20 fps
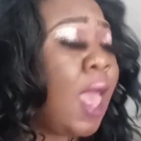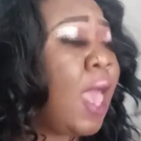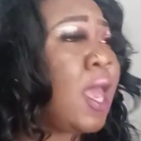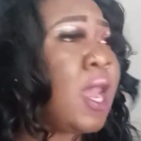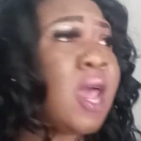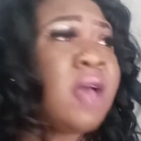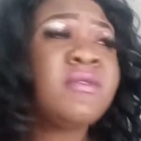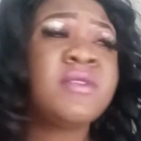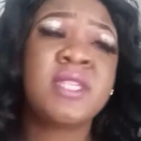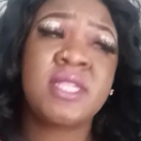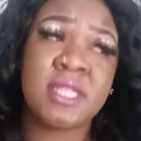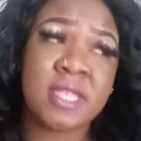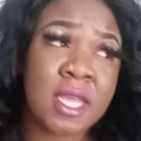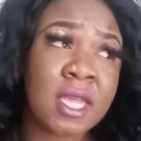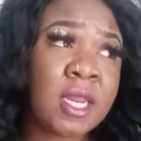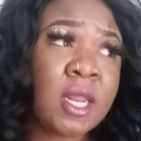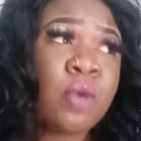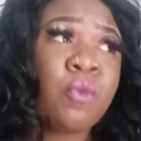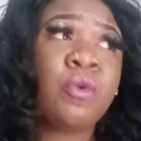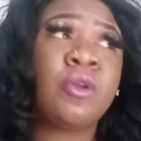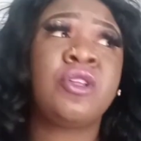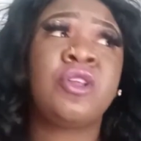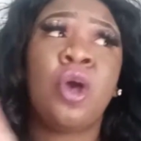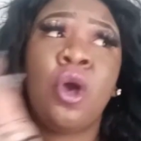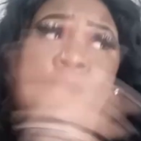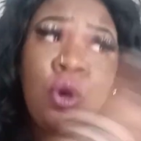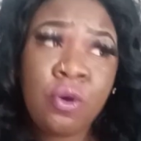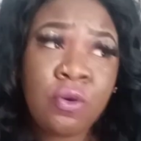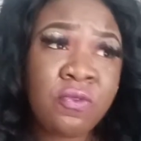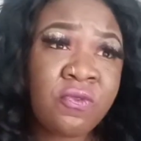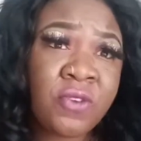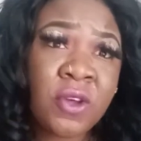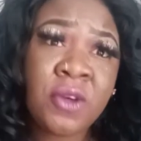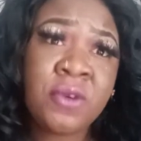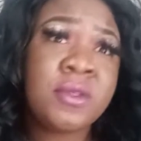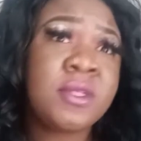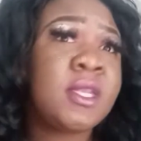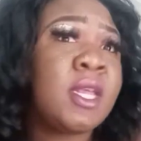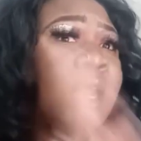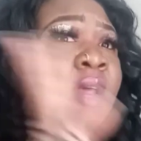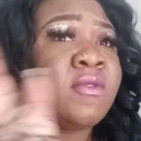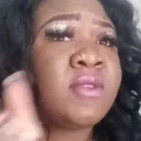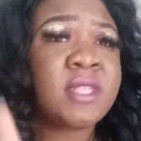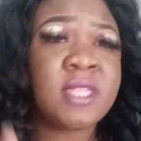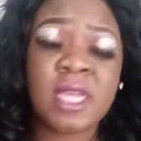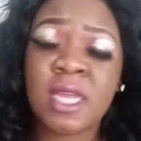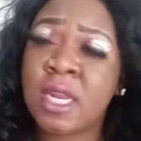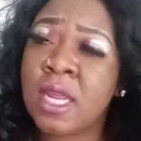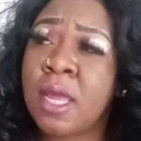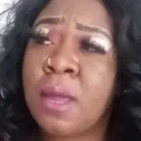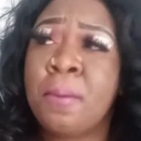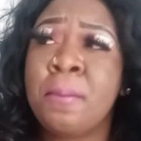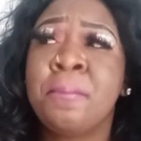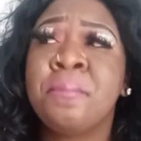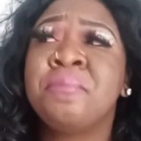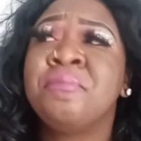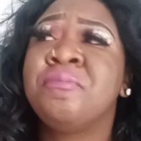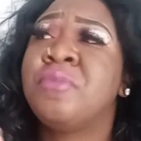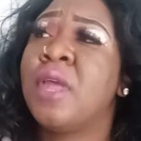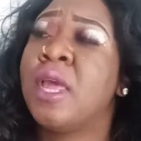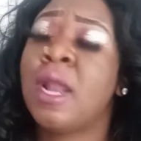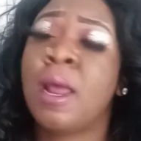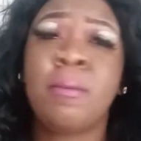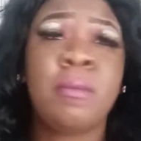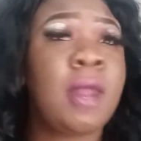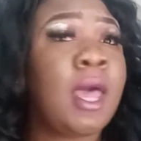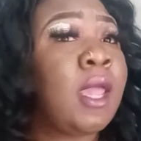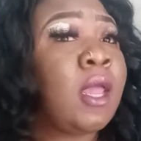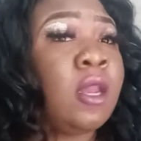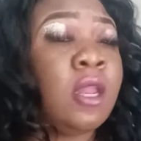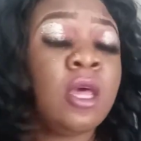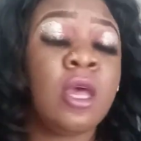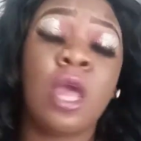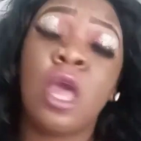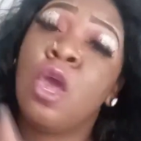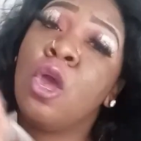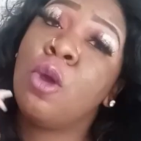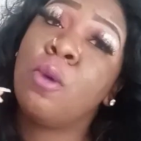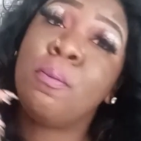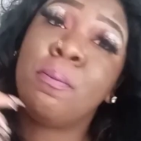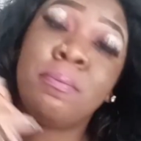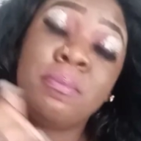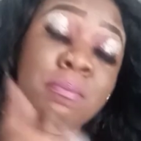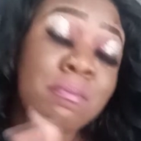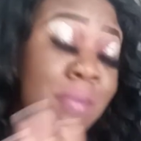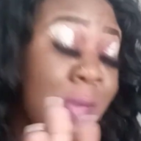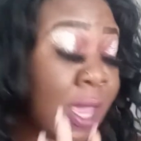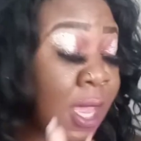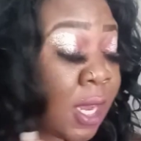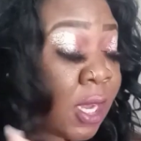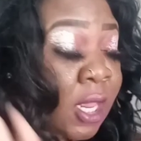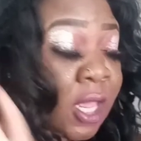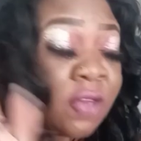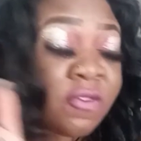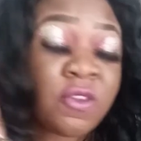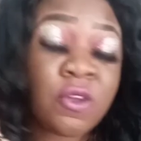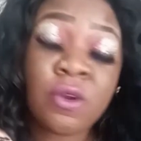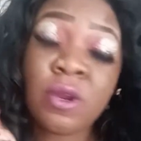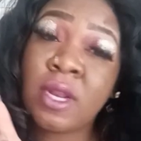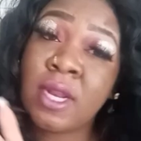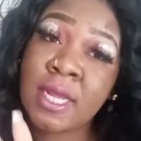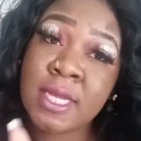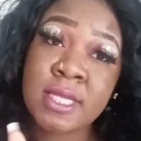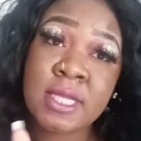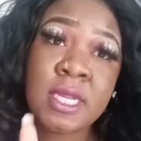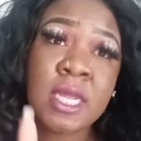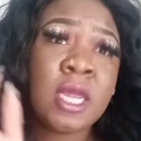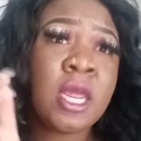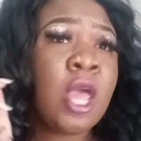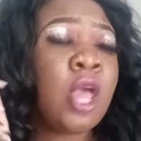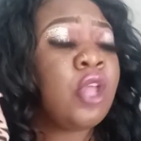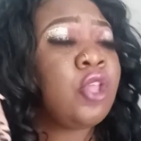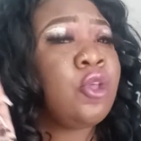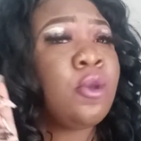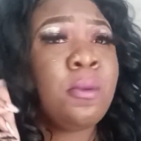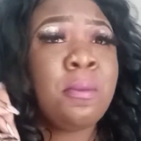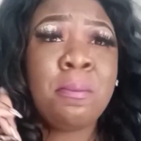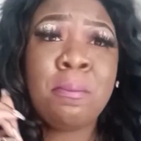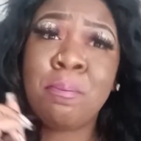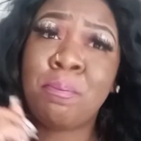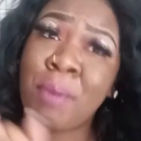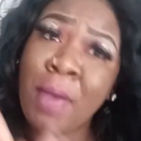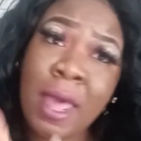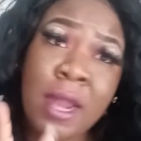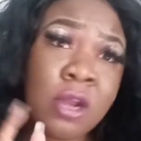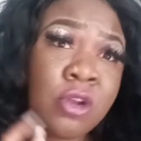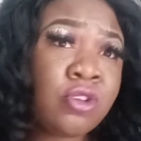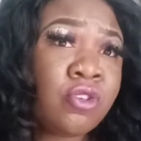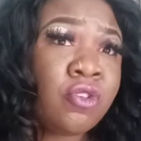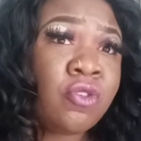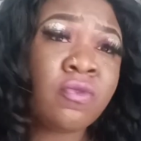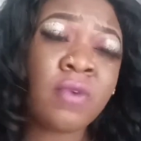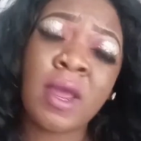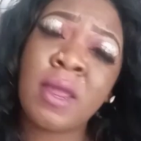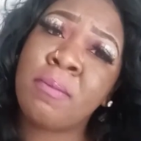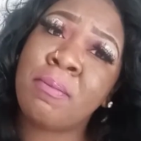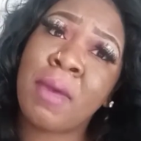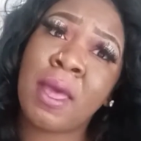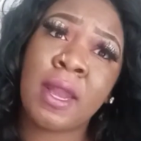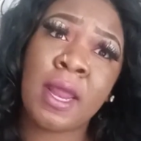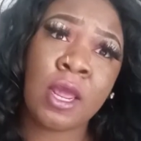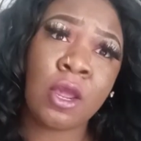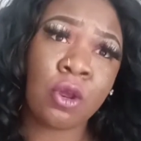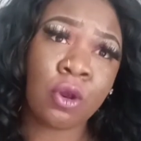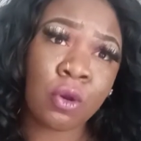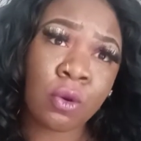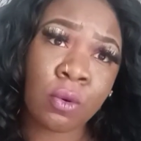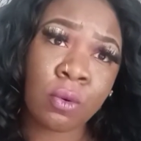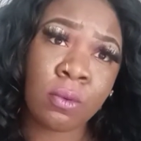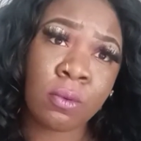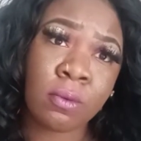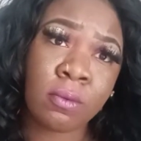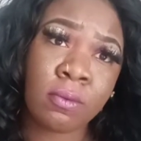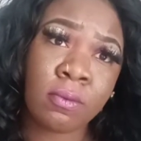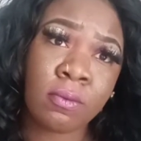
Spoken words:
And I've seen it with the old folks, and I've seen it, and I'm like, look, men, if you're listening, you better do right by that girl.